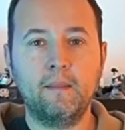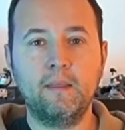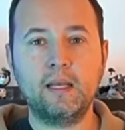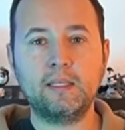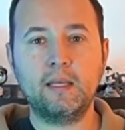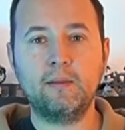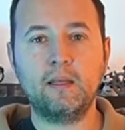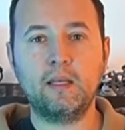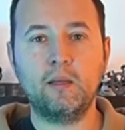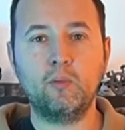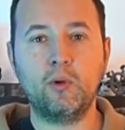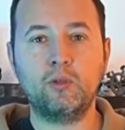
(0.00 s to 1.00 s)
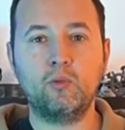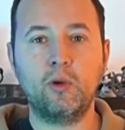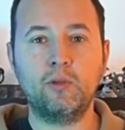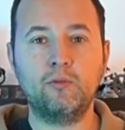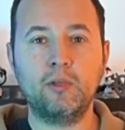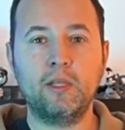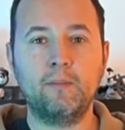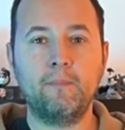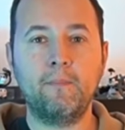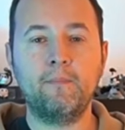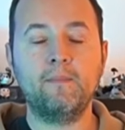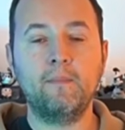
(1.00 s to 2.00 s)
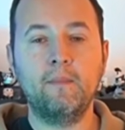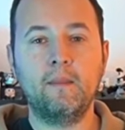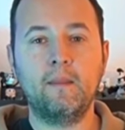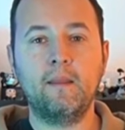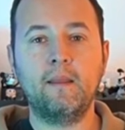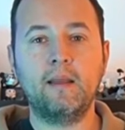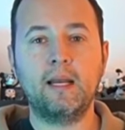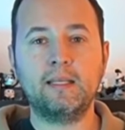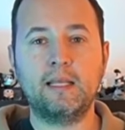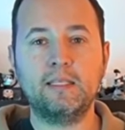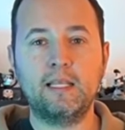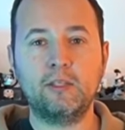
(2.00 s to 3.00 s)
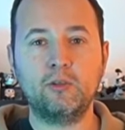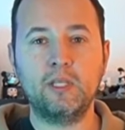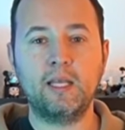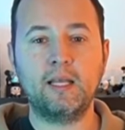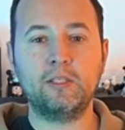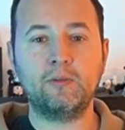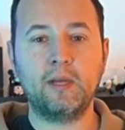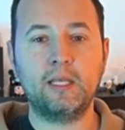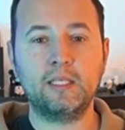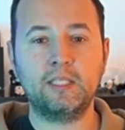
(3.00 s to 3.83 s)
That definitely works wonderfully. As I said, you can activate it